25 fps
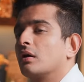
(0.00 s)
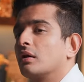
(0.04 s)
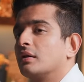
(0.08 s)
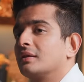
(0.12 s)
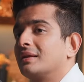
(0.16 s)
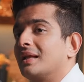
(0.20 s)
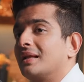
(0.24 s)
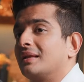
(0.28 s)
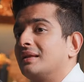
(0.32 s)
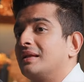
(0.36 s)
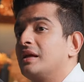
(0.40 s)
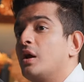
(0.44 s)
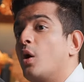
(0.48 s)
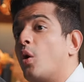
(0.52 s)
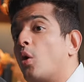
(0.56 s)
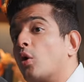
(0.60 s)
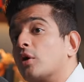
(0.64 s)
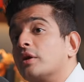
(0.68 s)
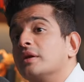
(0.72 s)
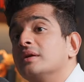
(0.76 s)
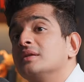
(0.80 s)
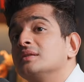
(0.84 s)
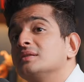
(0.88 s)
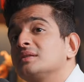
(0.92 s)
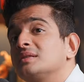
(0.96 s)
that the
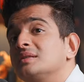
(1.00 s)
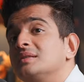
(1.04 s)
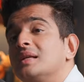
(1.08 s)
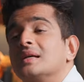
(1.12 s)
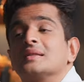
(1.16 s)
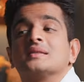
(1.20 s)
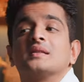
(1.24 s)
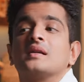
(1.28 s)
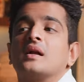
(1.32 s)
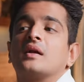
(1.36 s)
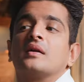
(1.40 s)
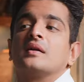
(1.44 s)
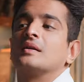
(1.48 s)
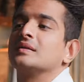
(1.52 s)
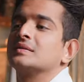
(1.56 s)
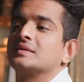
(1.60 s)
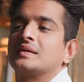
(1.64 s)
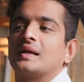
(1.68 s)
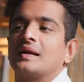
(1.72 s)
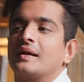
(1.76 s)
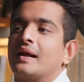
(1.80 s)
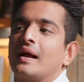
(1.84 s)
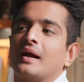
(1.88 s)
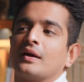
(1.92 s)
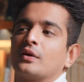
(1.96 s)
audience doesn't
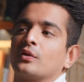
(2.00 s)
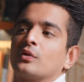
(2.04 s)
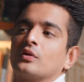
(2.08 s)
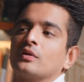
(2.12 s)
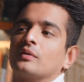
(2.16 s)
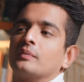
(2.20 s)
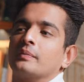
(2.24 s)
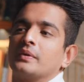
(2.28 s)
understand at all?